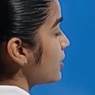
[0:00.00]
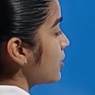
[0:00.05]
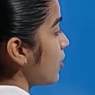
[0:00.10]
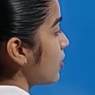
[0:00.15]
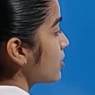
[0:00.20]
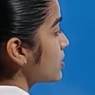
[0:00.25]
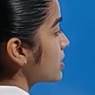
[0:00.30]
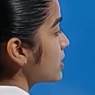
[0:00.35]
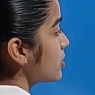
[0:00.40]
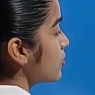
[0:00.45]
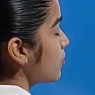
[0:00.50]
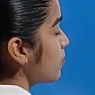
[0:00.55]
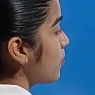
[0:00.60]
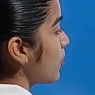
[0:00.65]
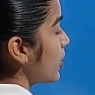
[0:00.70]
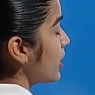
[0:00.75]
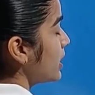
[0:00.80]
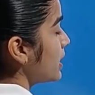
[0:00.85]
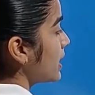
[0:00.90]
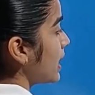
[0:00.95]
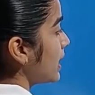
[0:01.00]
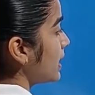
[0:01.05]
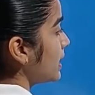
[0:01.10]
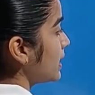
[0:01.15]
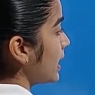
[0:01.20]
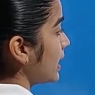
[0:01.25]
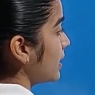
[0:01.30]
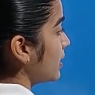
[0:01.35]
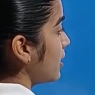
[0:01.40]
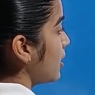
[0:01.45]
or
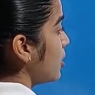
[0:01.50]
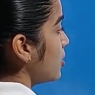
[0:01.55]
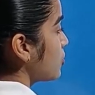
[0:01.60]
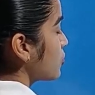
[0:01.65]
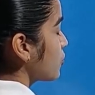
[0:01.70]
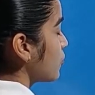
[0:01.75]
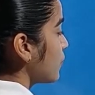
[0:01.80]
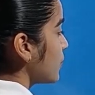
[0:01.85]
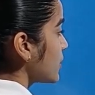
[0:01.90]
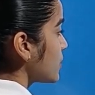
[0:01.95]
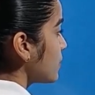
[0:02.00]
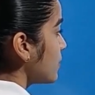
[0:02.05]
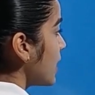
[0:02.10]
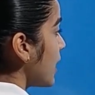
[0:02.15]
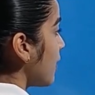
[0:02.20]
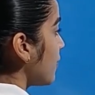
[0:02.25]
0.99. So first we have